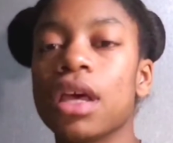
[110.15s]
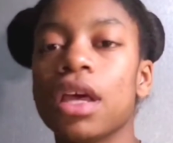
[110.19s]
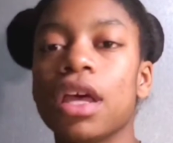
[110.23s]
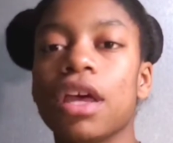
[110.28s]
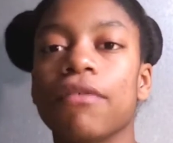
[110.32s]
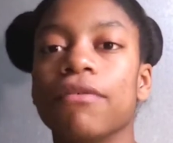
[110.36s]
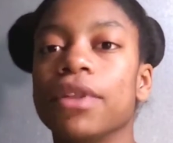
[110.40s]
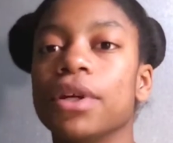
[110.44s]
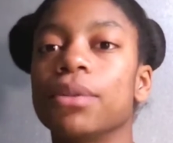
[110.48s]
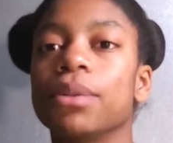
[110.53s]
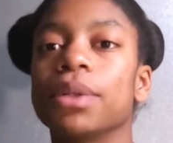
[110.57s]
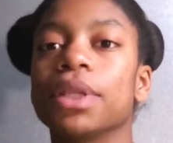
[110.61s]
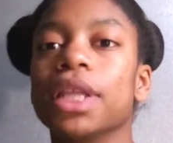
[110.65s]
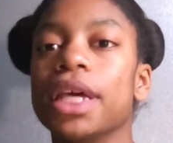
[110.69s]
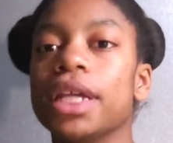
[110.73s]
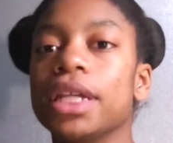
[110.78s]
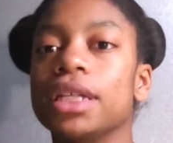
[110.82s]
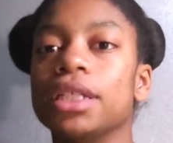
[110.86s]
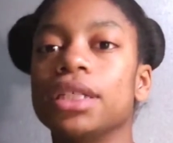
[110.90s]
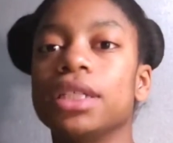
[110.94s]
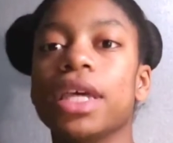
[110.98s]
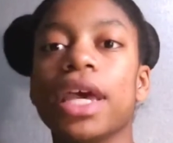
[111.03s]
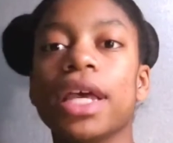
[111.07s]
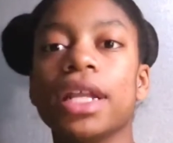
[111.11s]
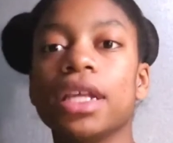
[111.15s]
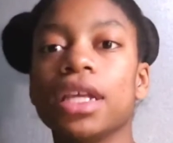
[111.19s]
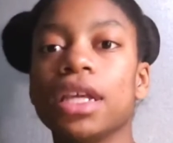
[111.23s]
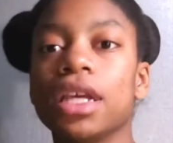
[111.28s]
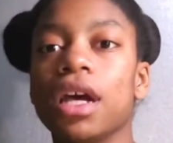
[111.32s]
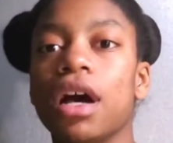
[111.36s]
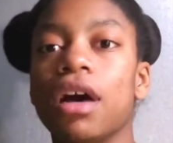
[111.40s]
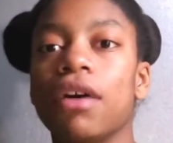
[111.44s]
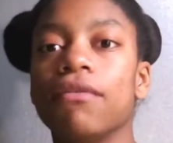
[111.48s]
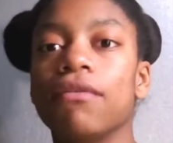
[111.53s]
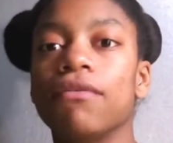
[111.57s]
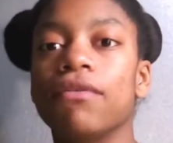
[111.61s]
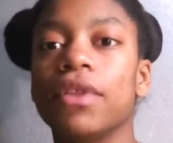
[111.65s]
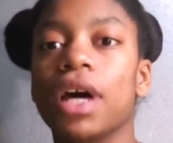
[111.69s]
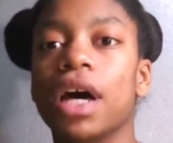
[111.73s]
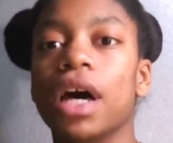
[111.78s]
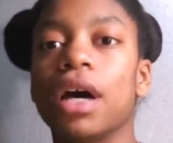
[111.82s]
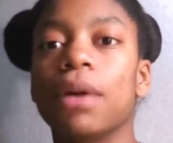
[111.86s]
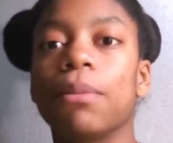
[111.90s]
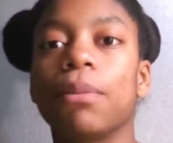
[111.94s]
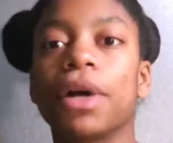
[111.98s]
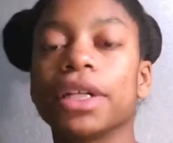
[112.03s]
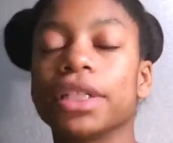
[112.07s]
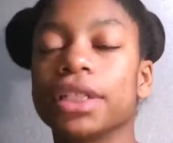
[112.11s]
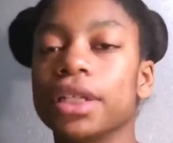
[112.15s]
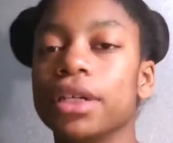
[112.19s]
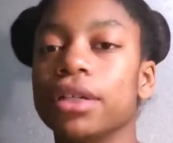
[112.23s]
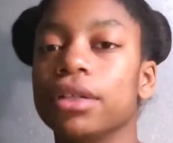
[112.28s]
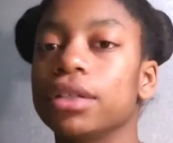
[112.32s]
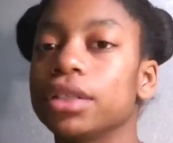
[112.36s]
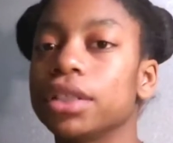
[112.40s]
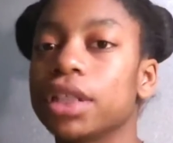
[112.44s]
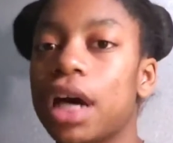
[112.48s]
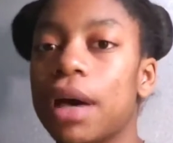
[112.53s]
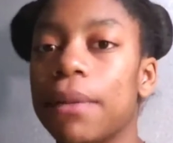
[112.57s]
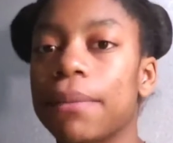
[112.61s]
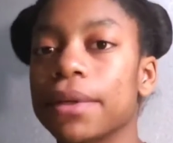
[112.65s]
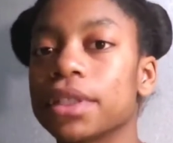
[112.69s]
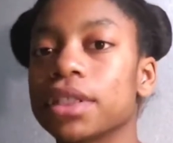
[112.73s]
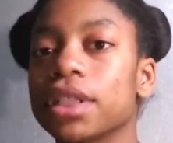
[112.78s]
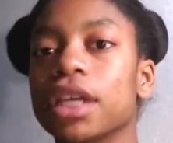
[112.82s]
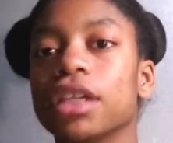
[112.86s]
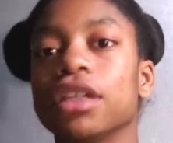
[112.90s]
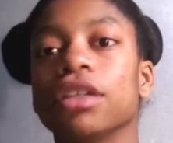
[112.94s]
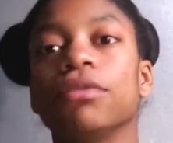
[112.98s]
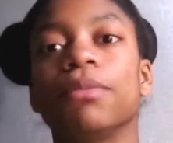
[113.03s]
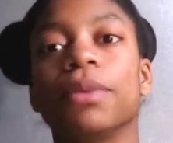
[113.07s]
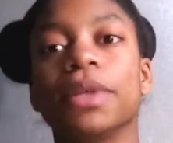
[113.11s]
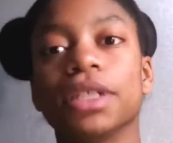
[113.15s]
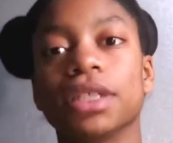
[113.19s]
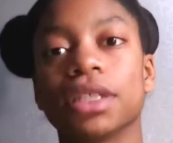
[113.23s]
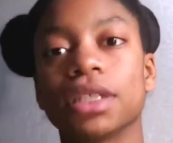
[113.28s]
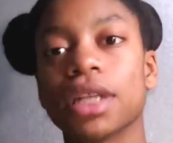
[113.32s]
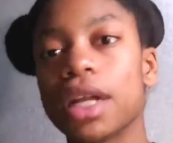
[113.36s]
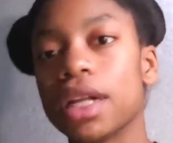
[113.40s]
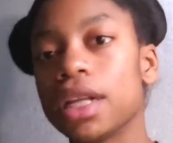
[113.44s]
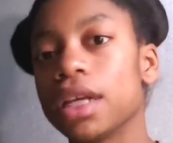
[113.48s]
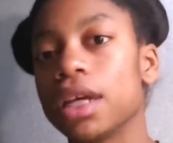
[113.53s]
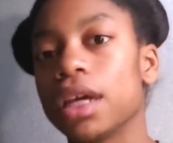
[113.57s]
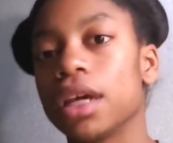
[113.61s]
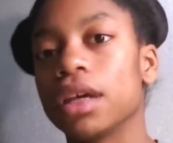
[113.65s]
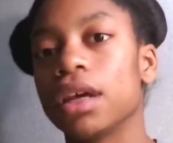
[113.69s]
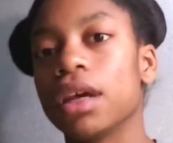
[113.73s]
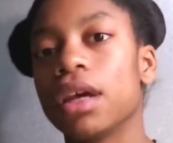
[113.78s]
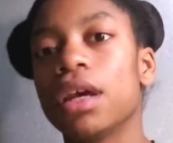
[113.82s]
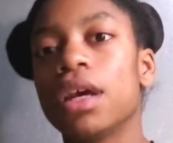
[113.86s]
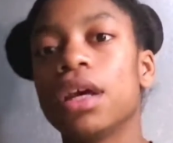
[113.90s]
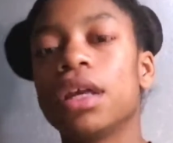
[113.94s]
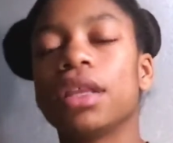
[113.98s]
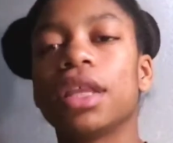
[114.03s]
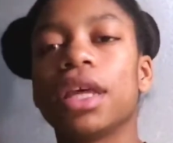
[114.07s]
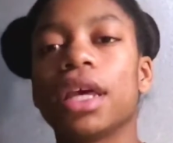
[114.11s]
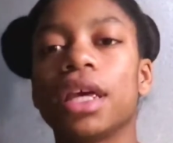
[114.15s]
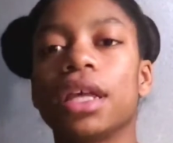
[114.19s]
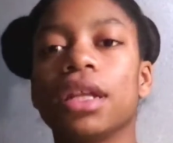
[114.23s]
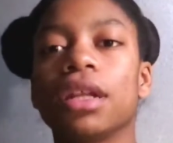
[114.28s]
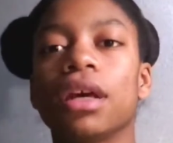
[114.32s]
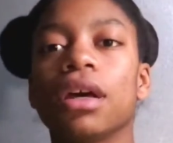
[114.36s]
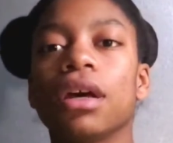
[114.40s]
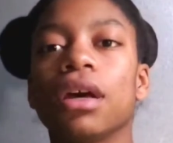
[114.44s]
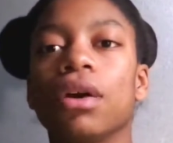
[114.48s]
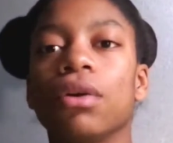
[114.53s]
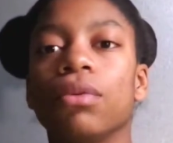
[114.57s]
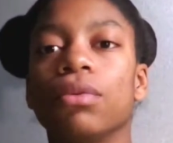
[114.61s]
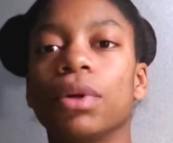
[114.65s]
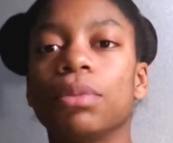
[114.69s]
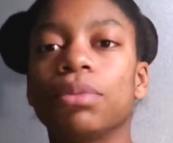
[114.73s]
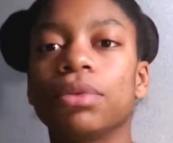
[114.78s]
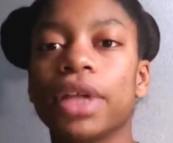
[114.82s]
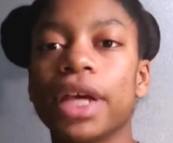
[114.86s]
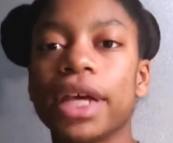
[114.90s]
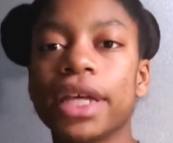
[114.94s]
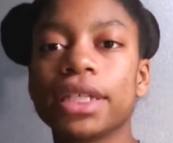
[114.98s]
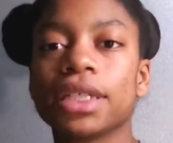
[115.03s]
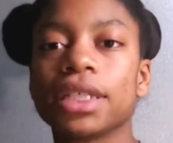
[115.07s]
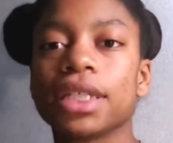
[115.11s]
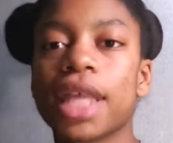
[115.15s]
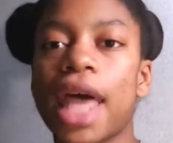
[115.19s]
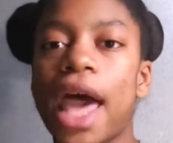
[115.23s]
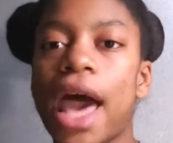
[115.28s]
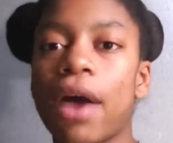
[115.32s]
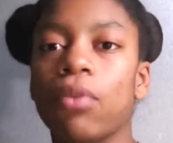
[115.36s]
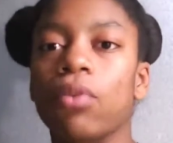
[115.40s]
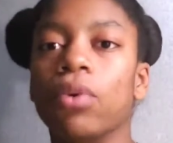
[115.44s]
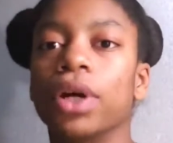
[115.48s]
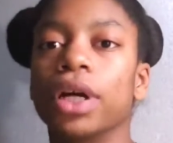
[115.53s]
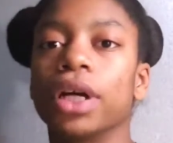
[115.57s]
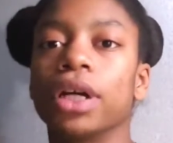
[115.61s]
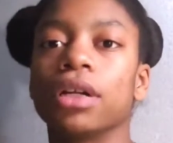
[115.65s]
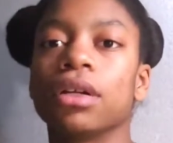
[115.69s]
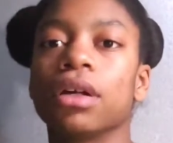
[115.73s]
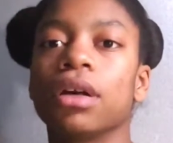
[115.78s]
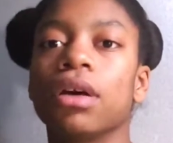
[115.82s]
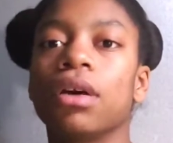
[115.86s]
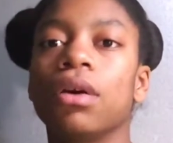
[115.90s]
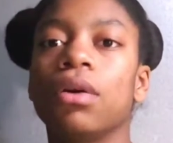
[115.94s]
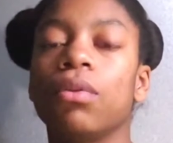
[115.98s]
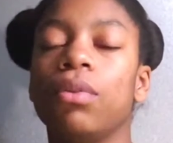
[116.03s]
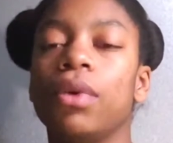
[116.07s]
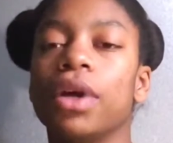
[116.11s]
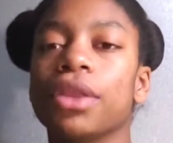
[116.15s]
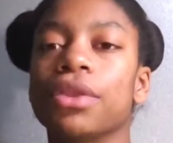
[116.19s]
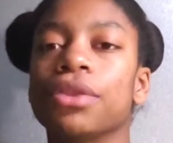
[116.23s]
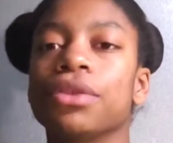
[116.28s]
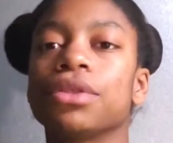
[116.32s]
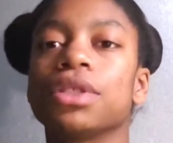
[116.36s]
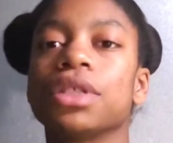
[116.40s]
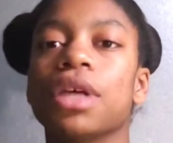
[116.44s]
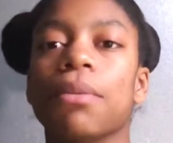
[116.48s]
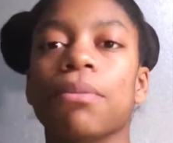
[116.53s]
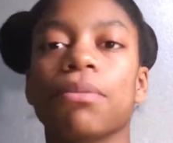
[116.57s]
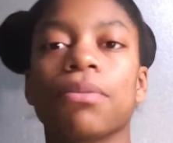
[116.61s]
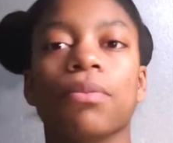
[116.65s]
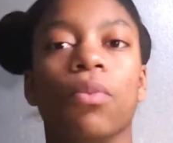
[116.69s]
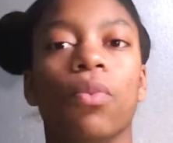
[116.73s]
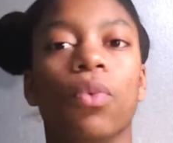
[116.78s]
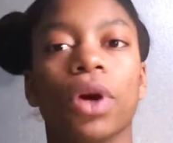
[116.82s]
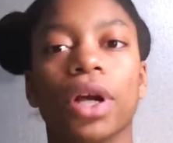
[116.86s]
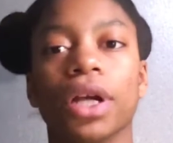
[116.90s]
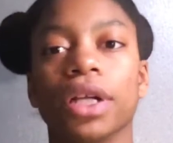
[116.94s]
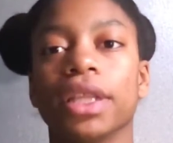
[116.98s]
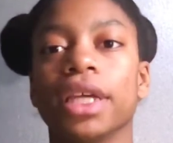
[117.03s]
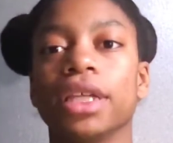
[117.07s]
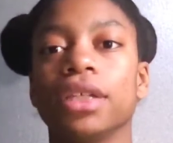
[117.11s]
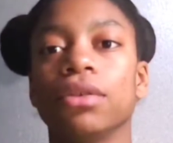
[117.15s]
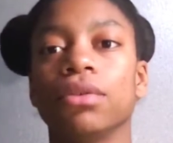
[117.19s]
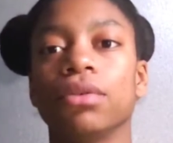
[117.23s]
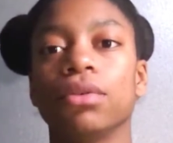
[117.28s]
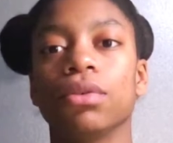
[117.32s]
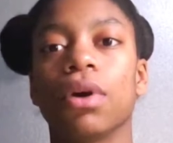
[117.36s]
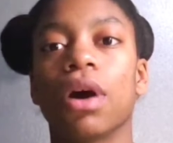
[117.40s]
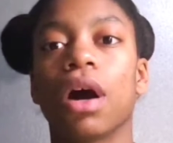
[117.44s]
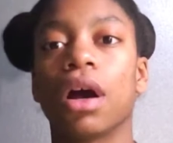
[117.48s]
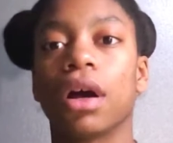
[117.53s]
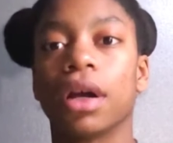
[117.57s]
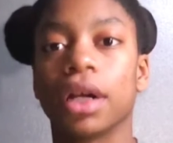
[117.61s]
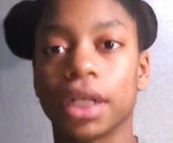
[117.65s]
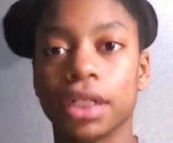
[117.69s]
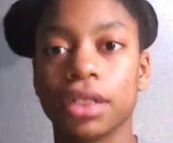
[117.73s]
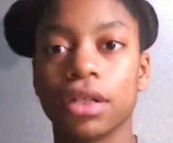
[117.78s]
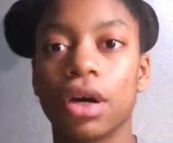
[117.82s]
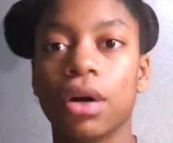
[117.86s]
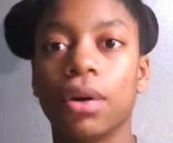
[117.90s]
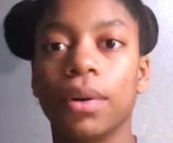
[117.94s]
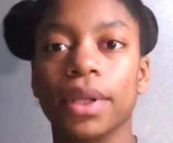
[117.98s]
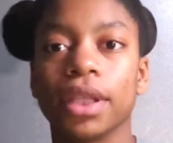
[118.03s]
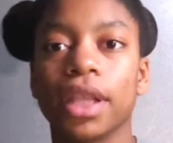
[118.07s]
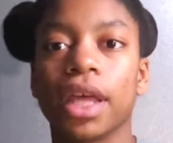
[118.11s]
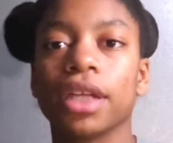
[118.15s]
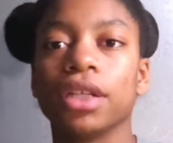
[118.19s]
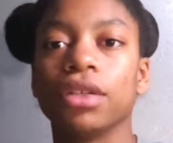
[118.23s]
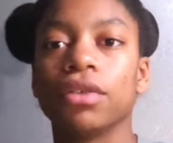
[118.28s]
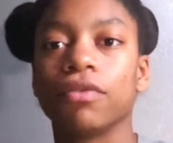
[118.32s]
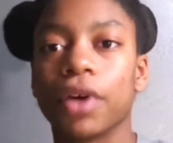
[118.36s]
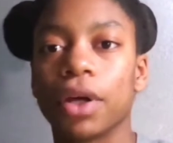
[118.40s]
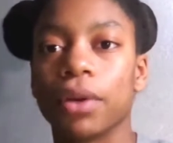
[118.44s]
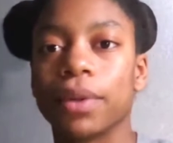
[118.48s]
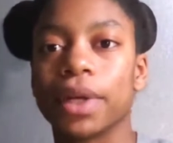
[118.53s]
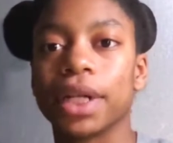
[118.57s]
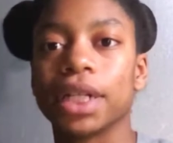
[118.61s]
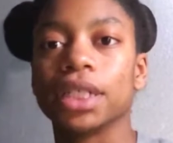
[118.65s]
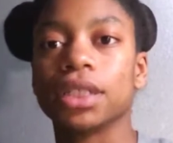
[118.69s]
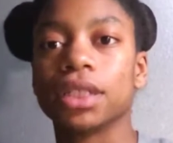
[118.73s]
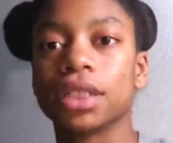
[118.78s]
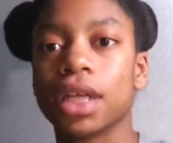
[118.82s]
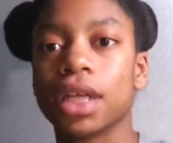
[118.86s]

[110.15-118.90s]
if they're related to any of the particular topics that you've been studying, then replace that word with some word that you already know and that you've already